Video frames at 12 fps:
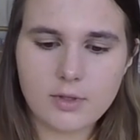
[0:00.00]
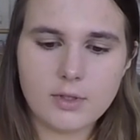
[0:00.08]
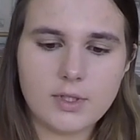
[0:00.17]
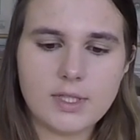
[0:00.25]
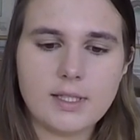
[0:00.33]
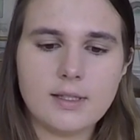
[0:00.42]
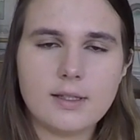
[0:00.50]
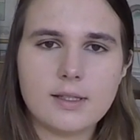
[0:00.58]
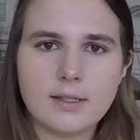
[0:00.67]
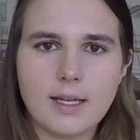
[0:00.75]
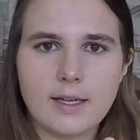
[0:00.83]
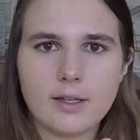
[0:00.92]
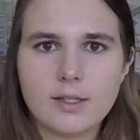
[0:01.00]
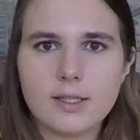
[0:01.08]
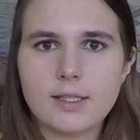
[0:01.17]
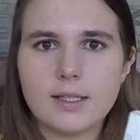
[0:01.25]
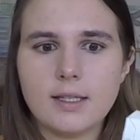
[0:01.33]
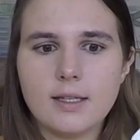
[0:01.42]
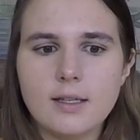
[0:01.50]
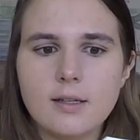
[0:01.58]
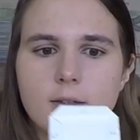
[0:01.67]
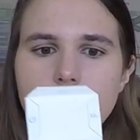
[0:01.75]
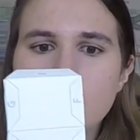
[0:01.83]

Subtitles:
You see this letter C